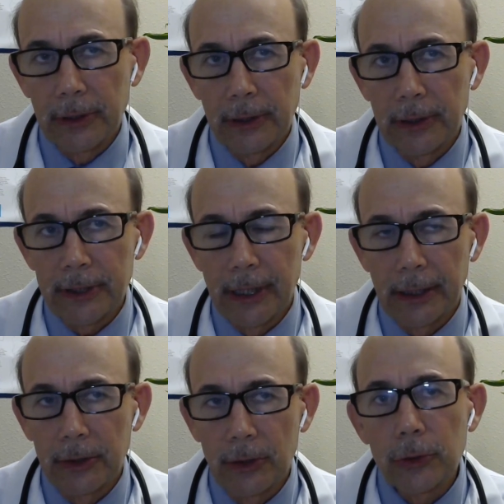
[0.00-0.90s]
it's not
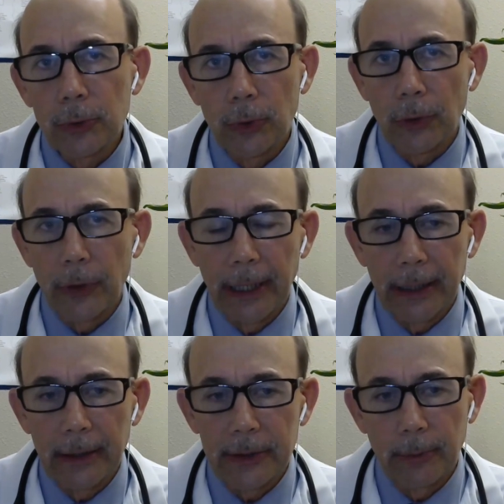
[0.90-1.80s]
unusual
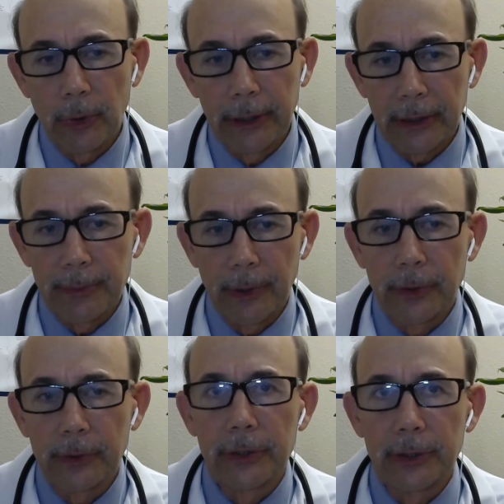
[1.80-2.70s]
that someone
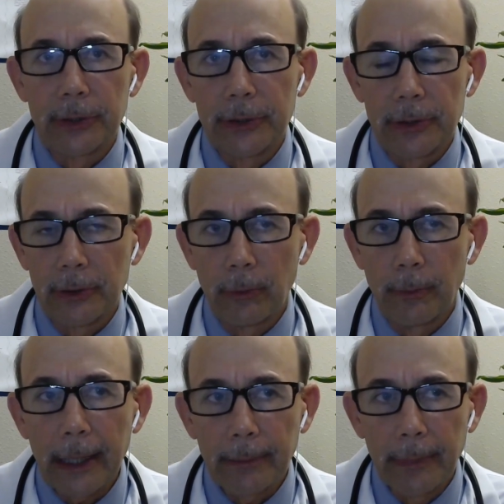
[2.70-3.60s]
experiences low
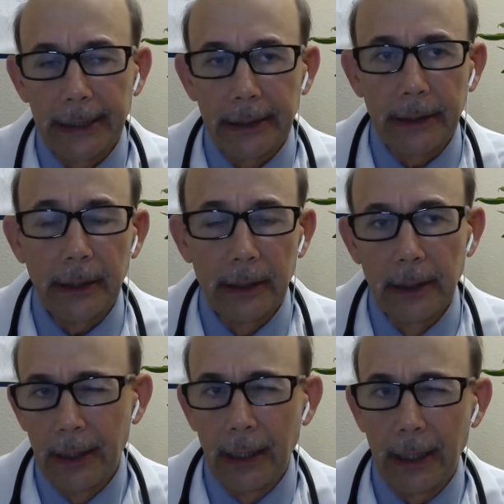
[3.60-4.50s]
back pain,
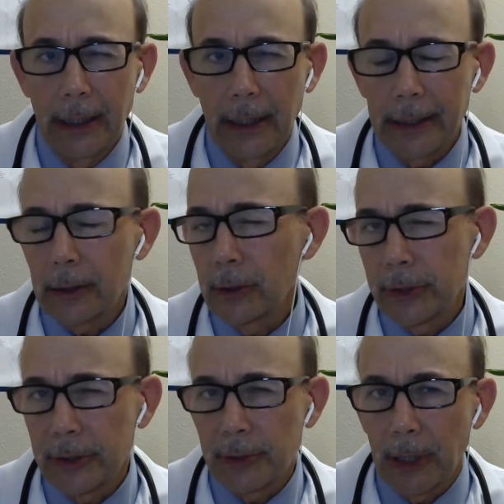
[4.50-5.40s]
and
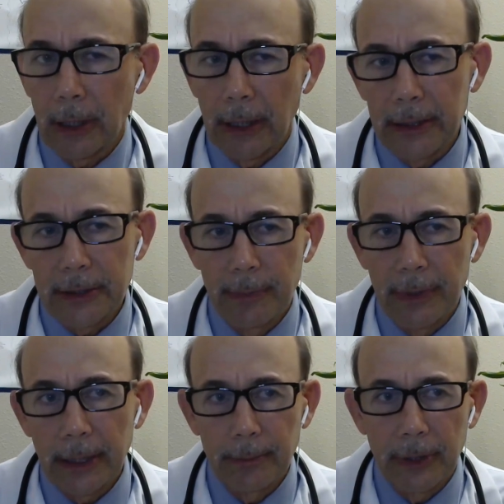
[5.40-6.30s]
ankylosing spondylitis may
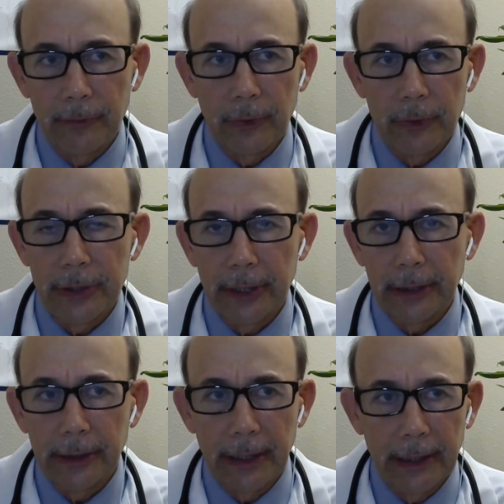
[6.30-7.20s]
not be the first
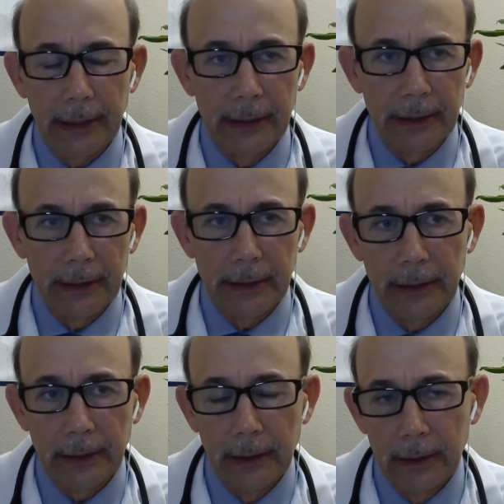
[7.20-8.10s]
thing that the
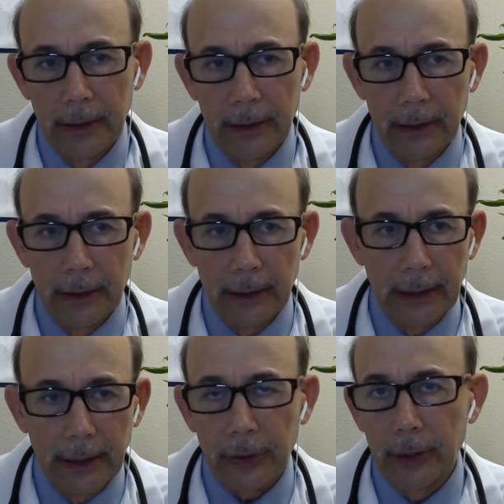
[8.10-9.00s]

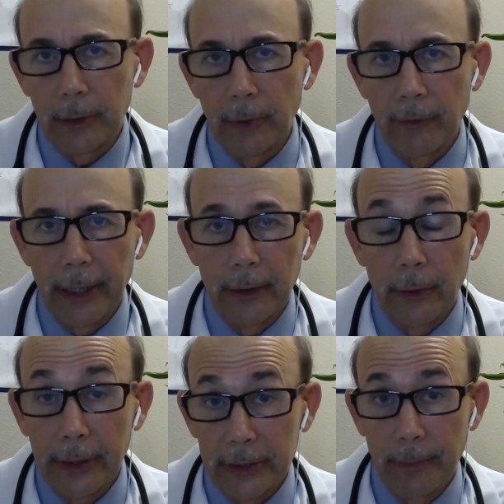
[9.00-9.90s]
healthcare provider
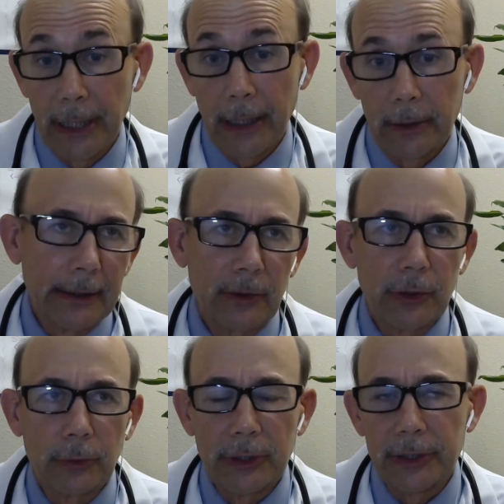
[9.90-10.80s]
thinks about.
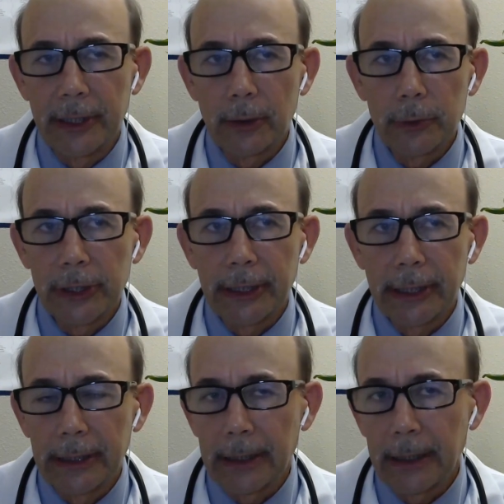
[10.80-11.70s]
So distinguishing
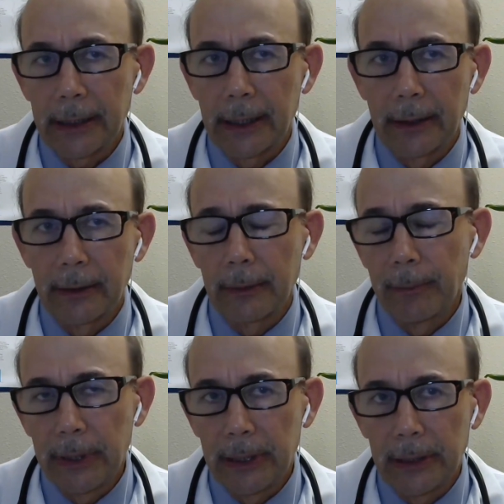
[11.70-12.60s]
it can
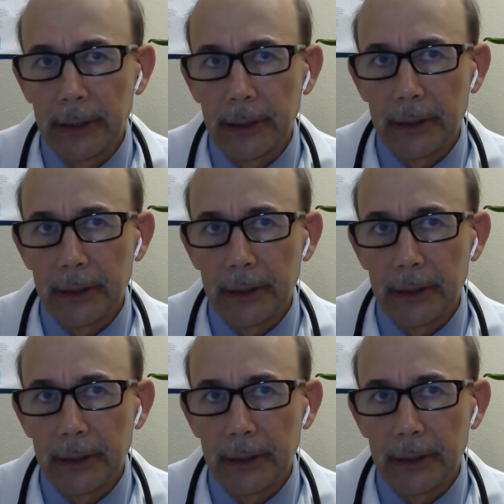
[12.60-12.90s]
be